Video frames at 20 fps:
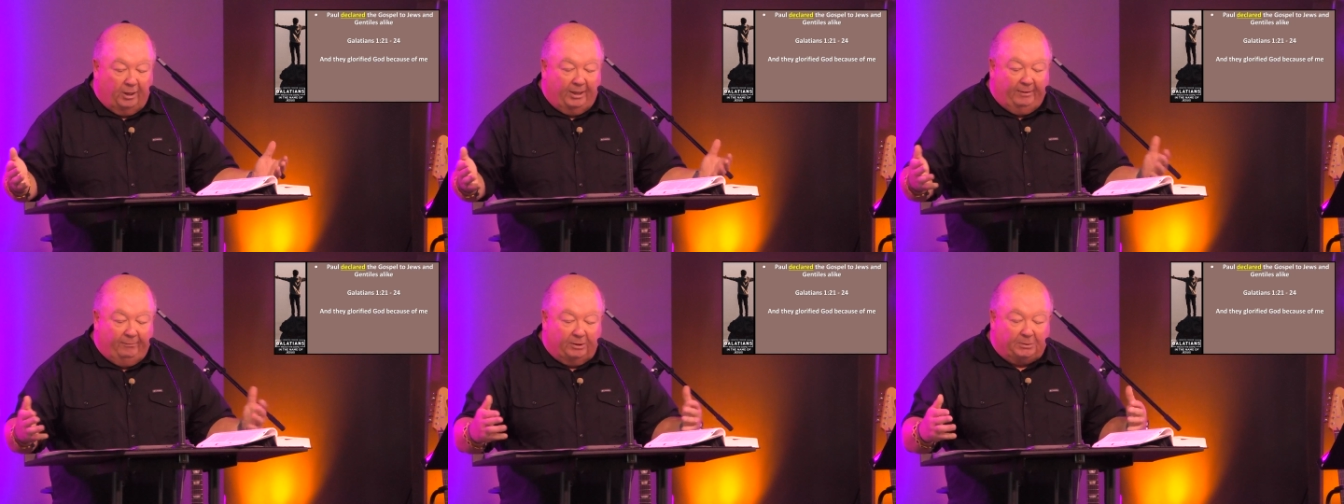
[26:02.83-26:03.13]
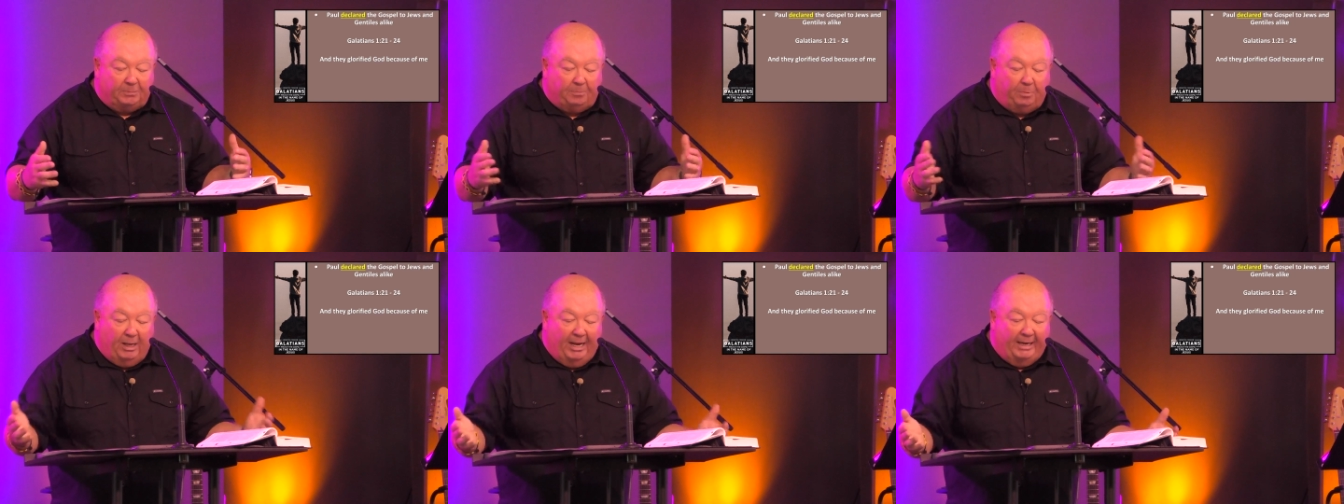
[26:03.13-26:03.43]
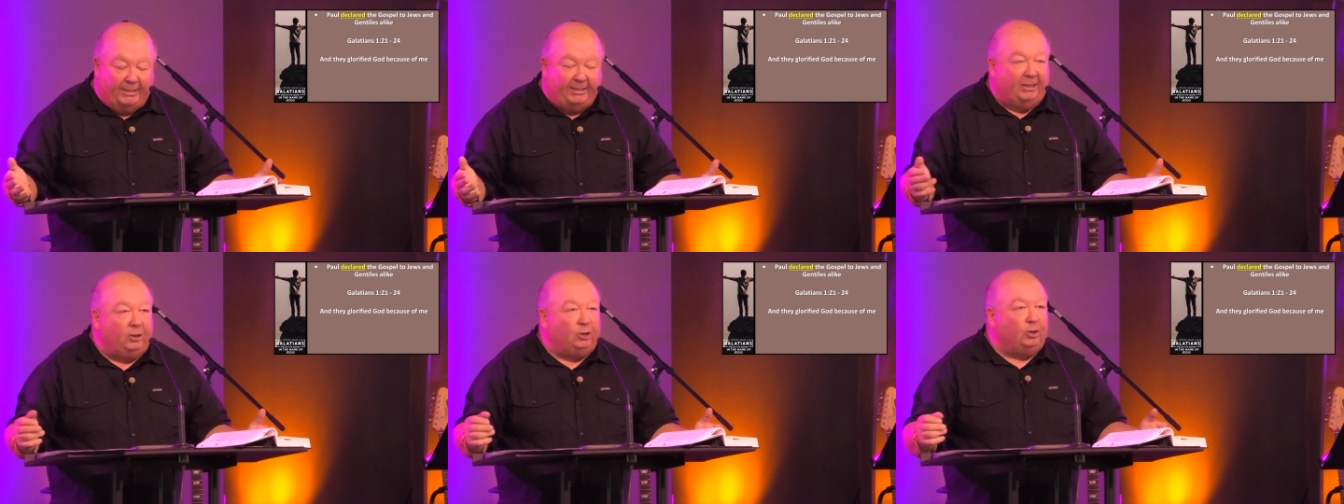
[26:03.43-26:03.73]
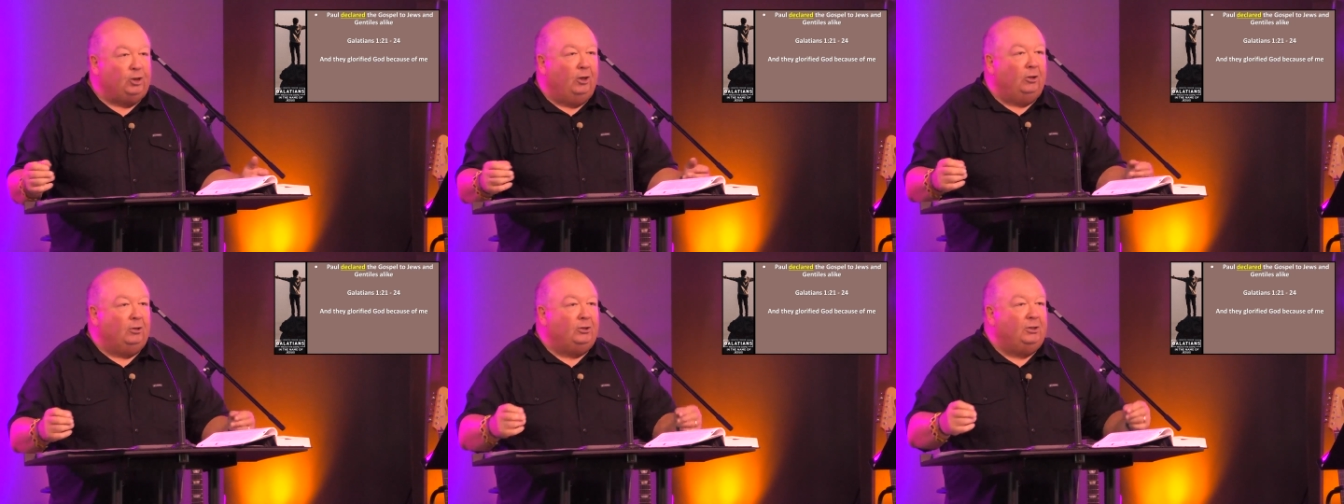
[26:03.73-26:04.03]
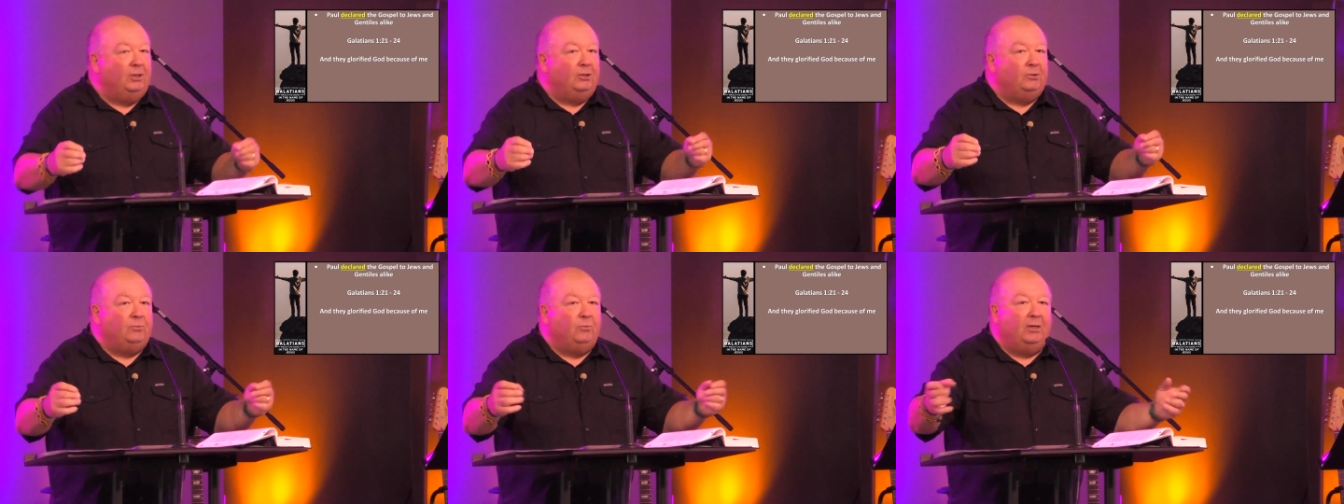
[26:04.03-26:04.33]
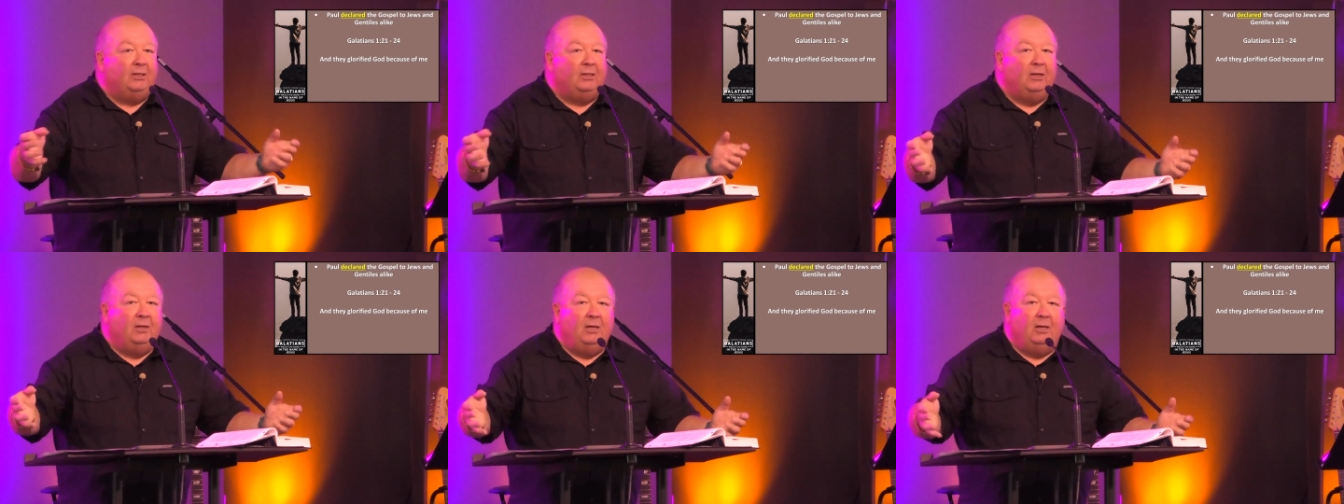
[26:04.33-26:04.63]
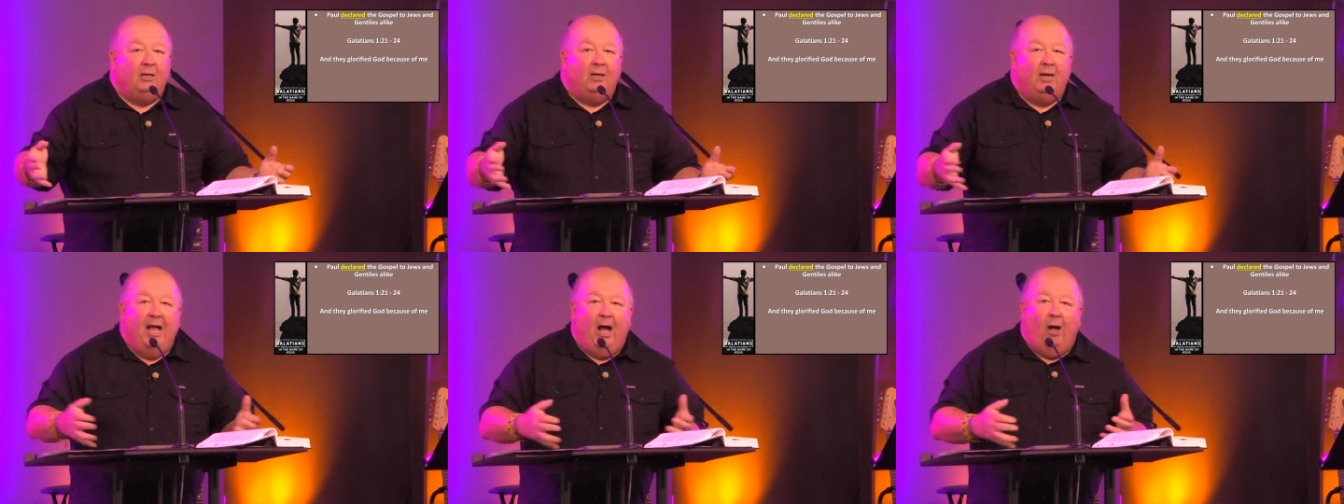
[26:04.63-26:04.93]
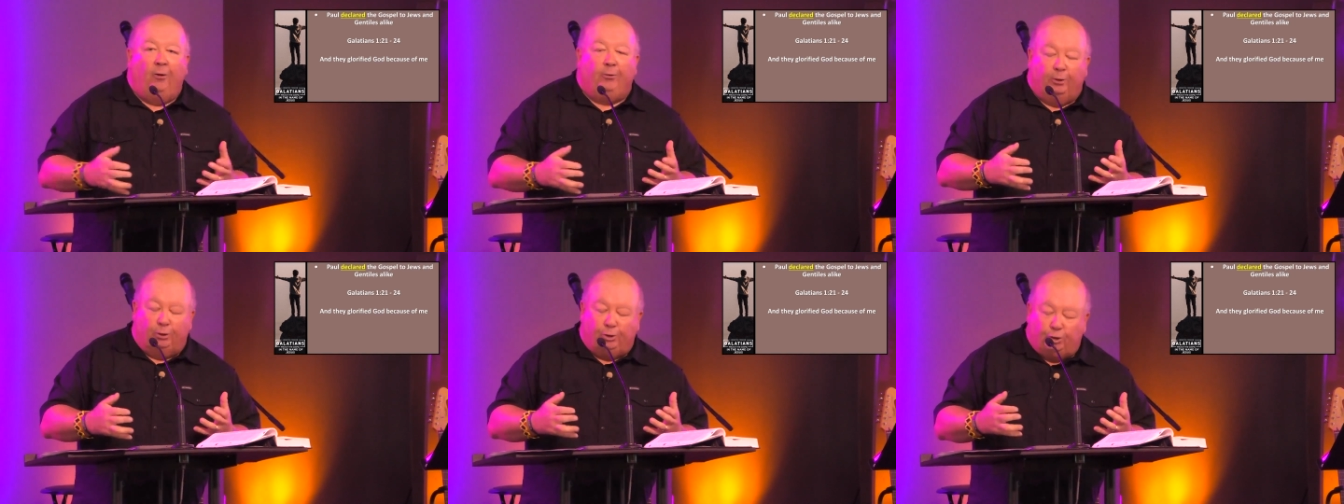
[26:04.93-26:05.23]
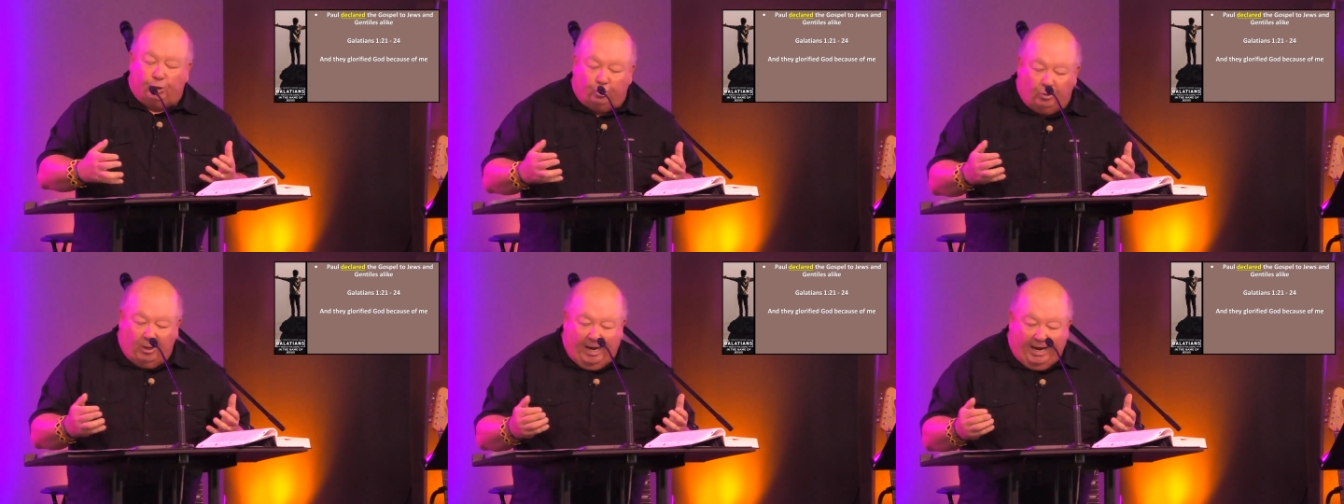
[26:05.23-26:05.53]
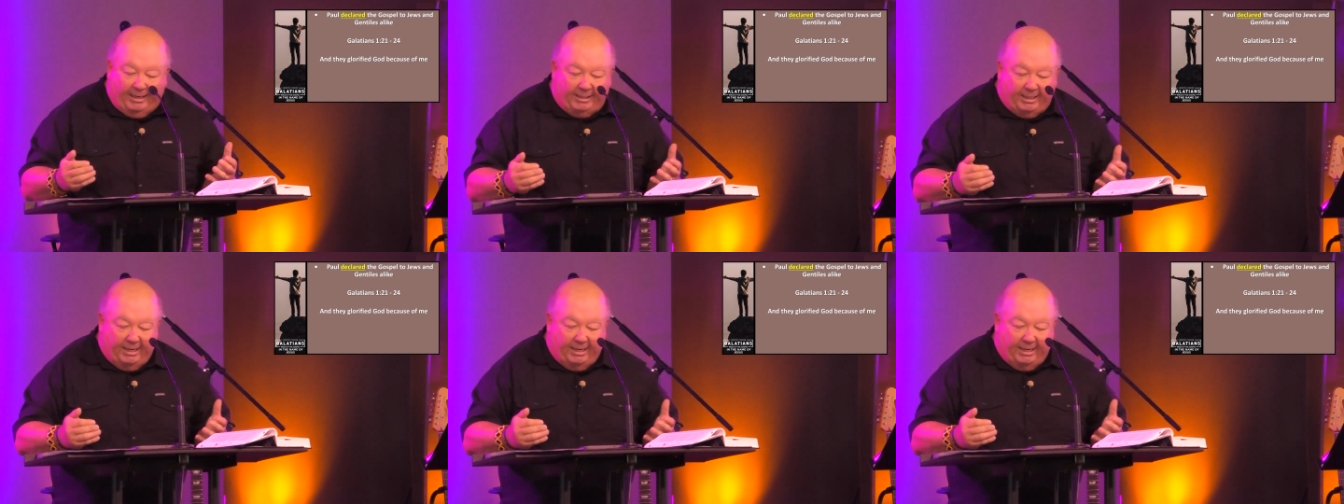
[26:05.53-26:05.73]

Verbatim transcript: He was planting churches with elders trained,